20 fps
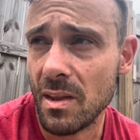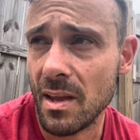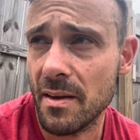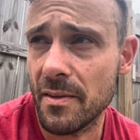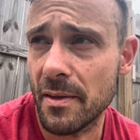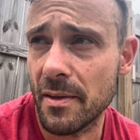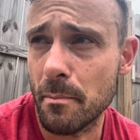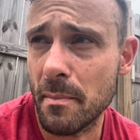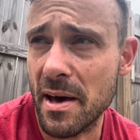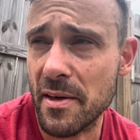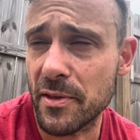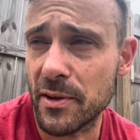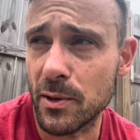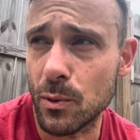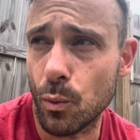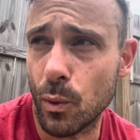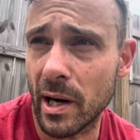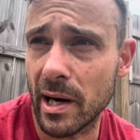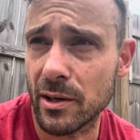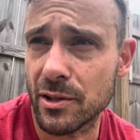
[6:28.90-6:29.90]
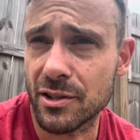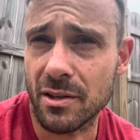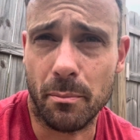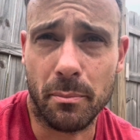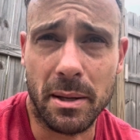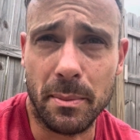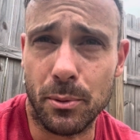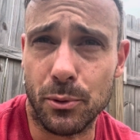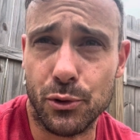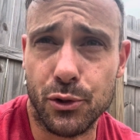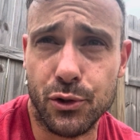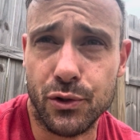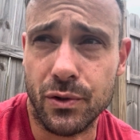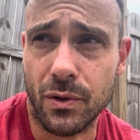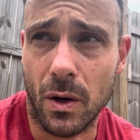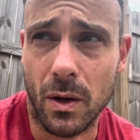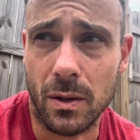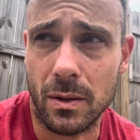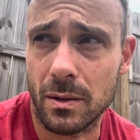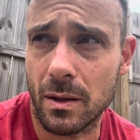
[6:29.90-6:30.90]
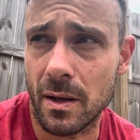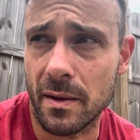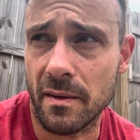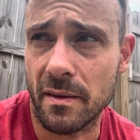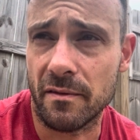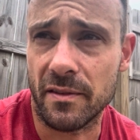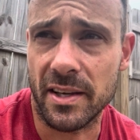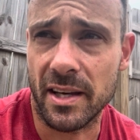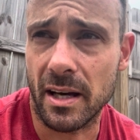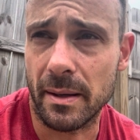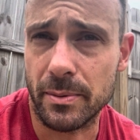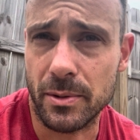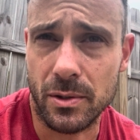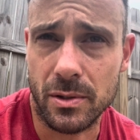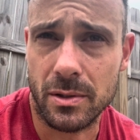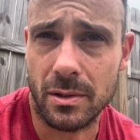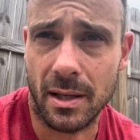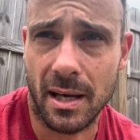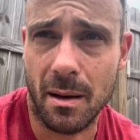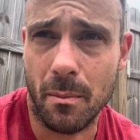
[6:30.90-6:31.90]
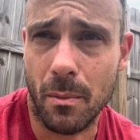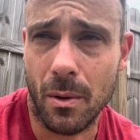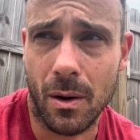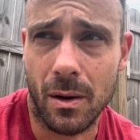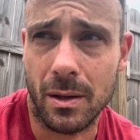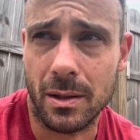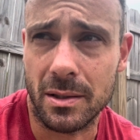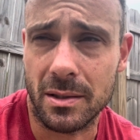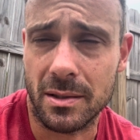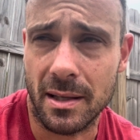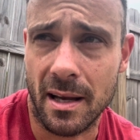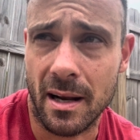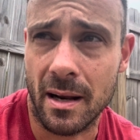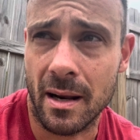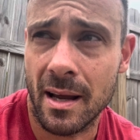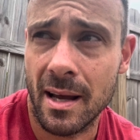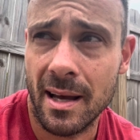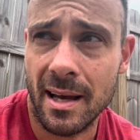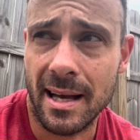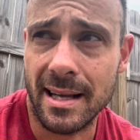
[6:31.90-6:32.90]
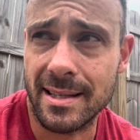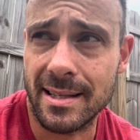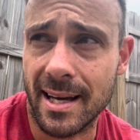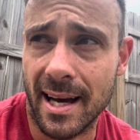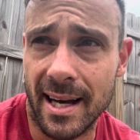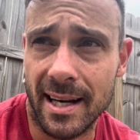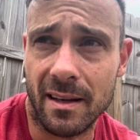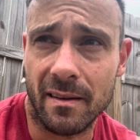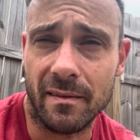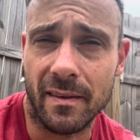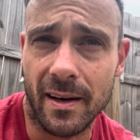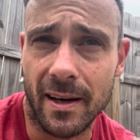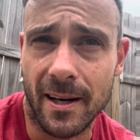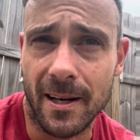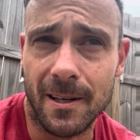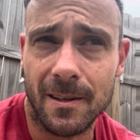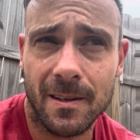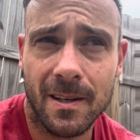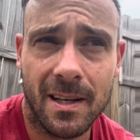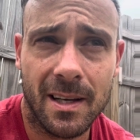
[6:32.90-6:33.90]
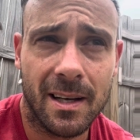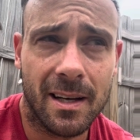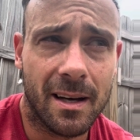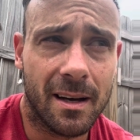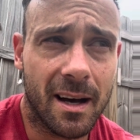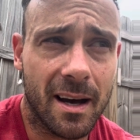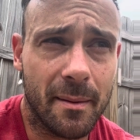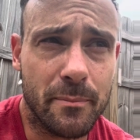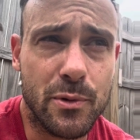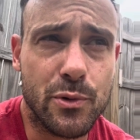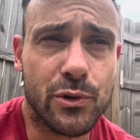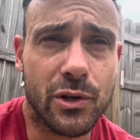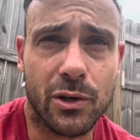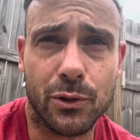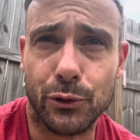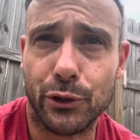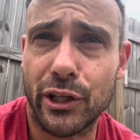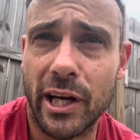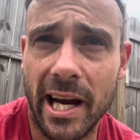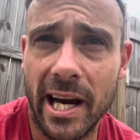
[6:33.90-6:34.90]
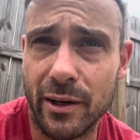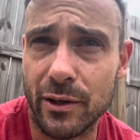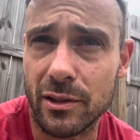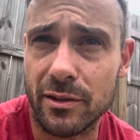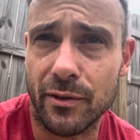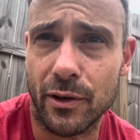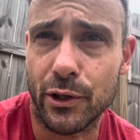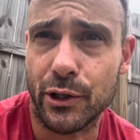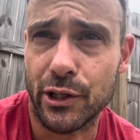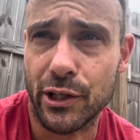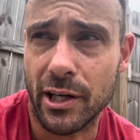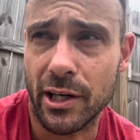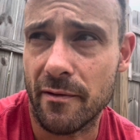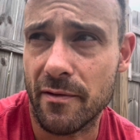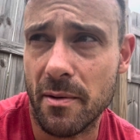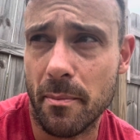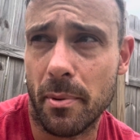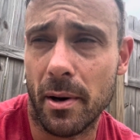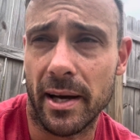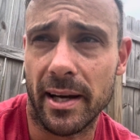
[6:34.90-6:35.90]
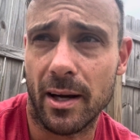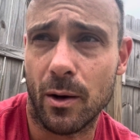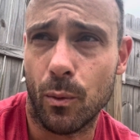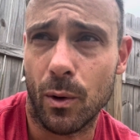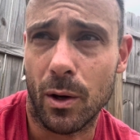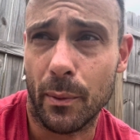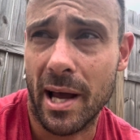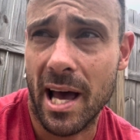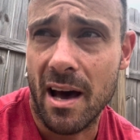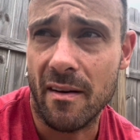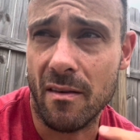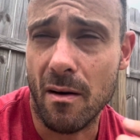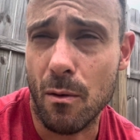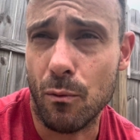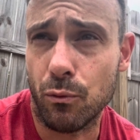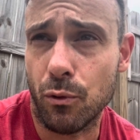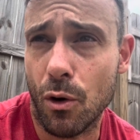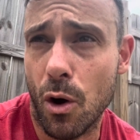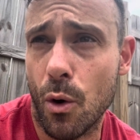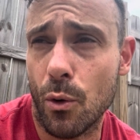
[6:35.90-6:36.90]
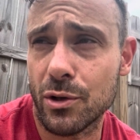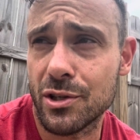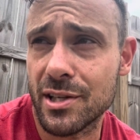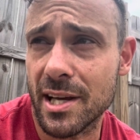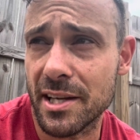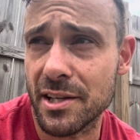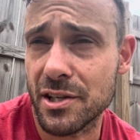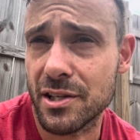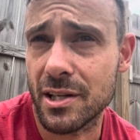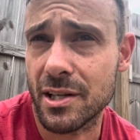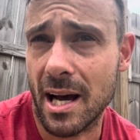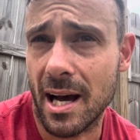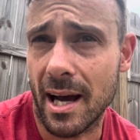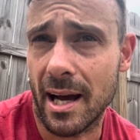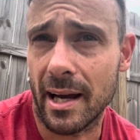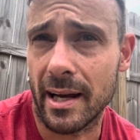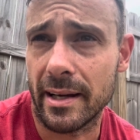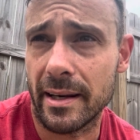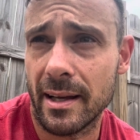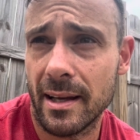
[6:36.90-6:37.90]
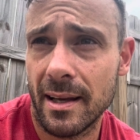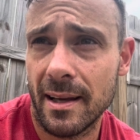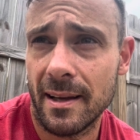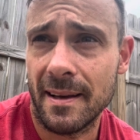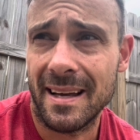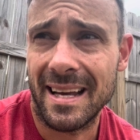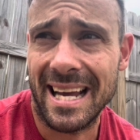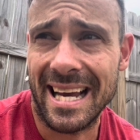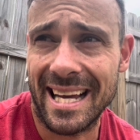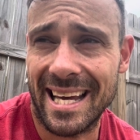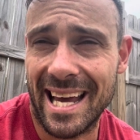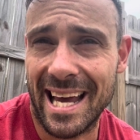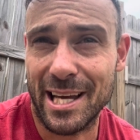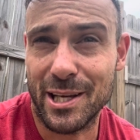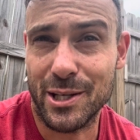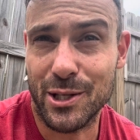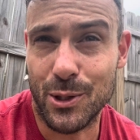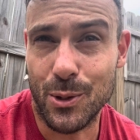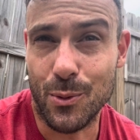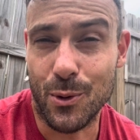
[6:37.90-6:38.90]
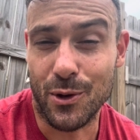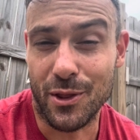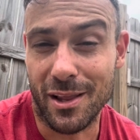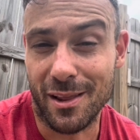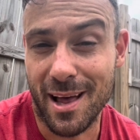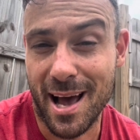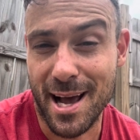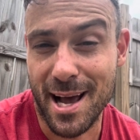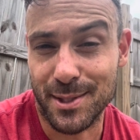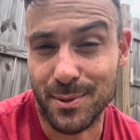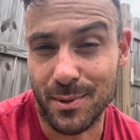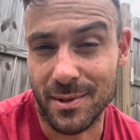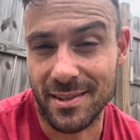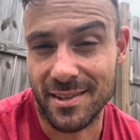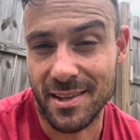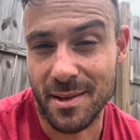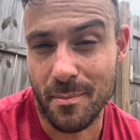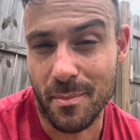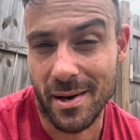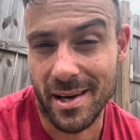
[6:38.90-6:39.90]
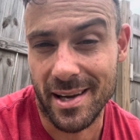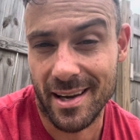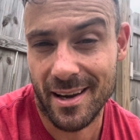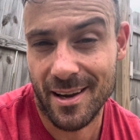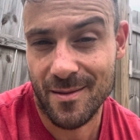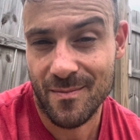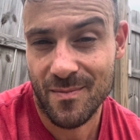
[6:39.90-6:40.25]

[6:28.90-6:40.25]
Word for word: the method where some people start on the V-ups or slam balls and it's kind of a, a musical chairs version of the bike where we have a row set aside in case you are the last one to the bike.